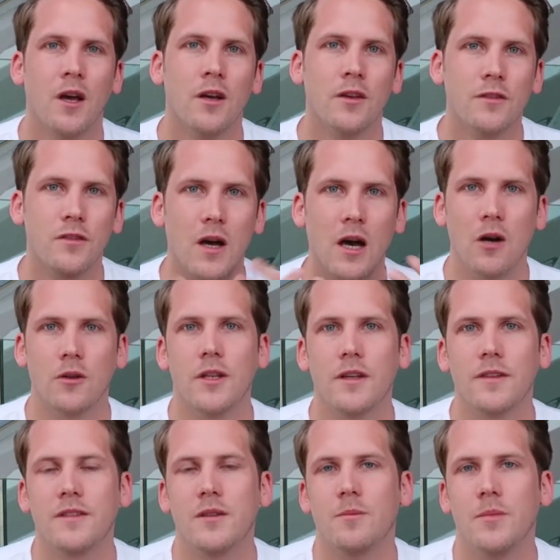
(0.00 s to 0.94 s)
So how
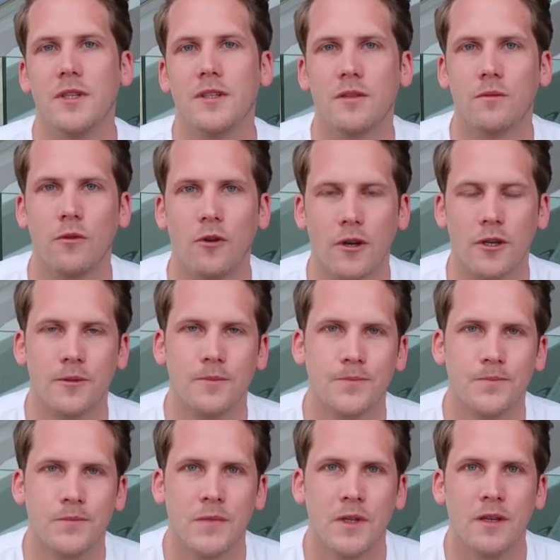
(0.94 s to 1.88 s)
does the beta work?
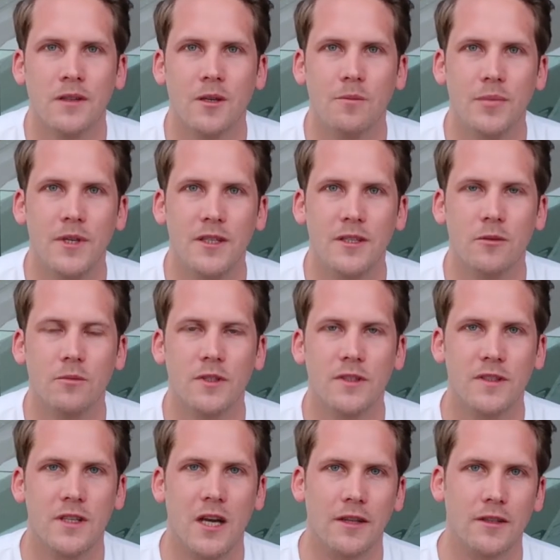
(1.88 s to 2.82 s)
The beta will
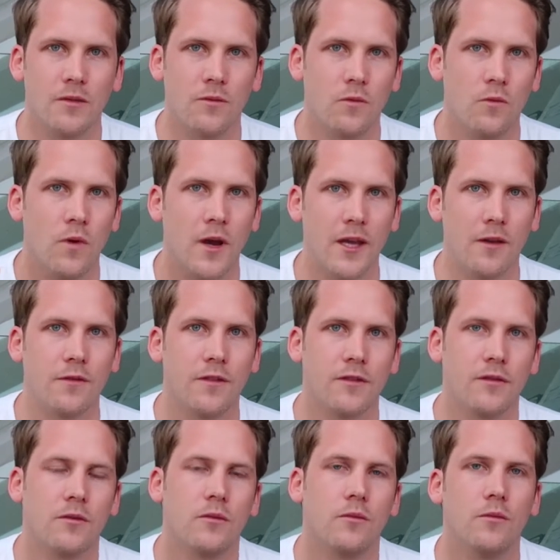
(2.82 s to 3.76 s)
start in
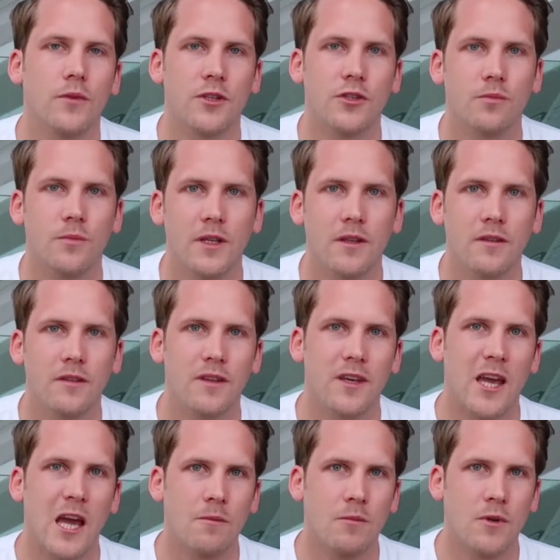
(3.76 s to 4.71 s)
waves, which means
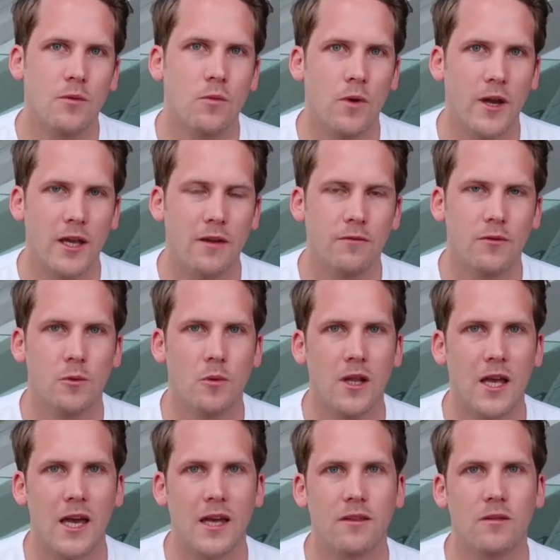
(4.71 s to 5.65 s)
every wave we will
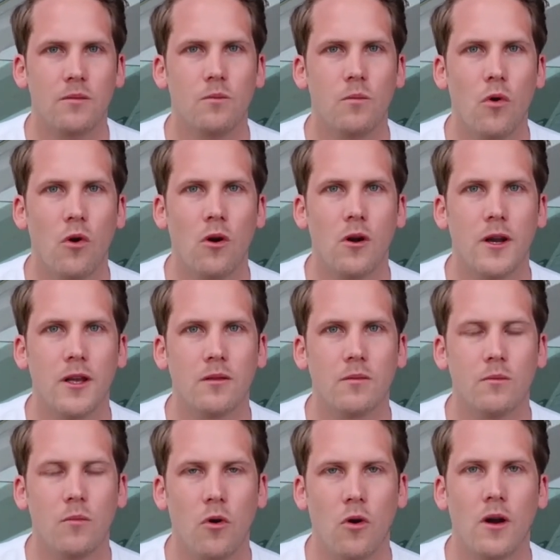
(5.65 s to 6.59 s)
add more and
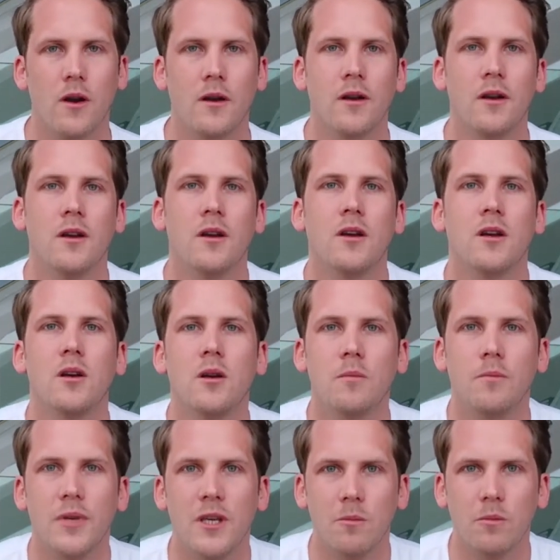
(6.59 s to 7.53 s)
more
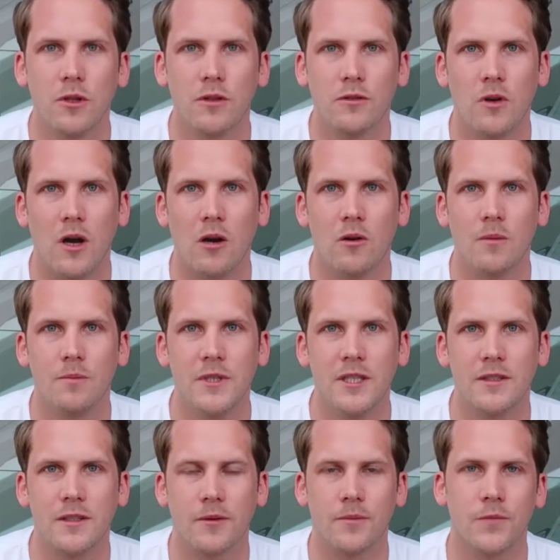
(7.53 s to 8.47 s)
people to our
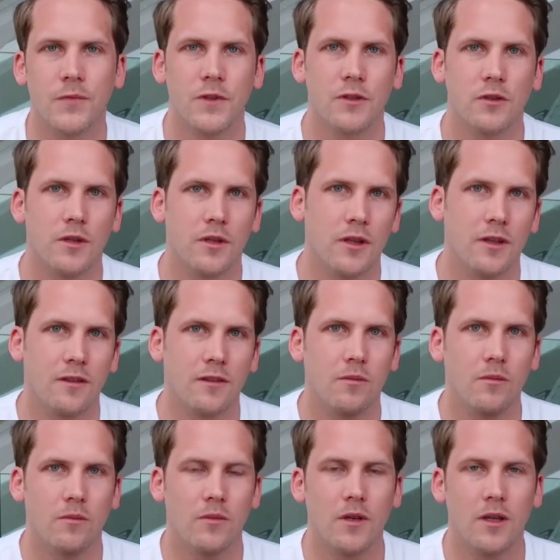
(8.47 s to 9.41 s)
beta. So it's
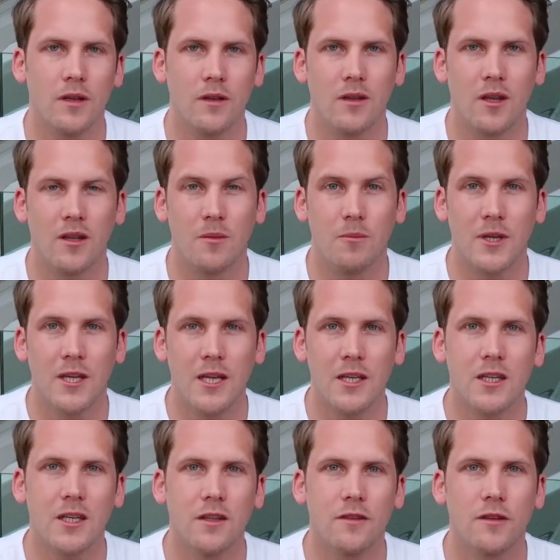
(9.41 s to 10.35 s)
at the
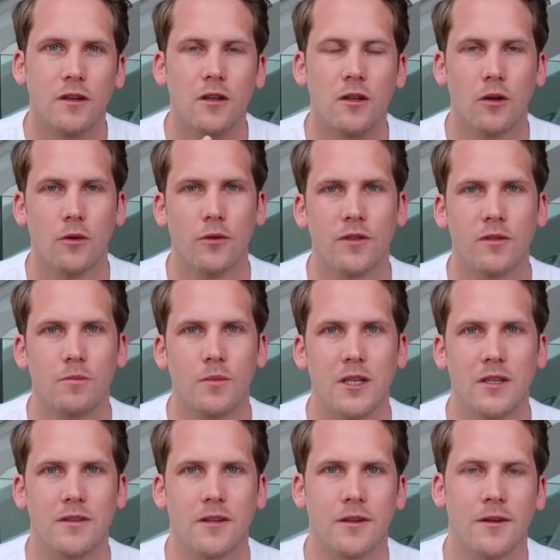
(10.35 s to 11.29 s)
beginning it's a closed
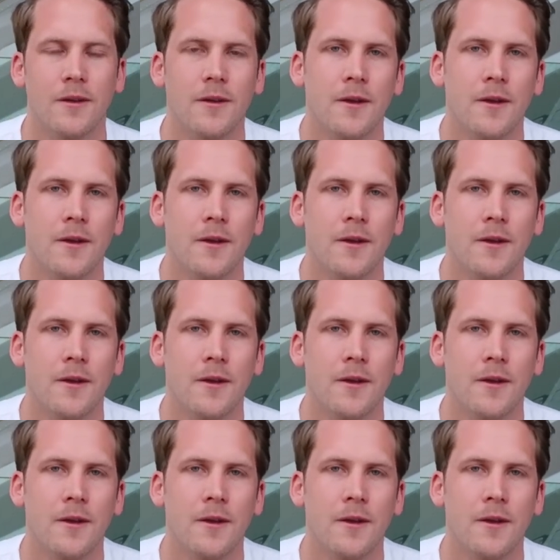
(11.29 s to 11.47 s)
beta.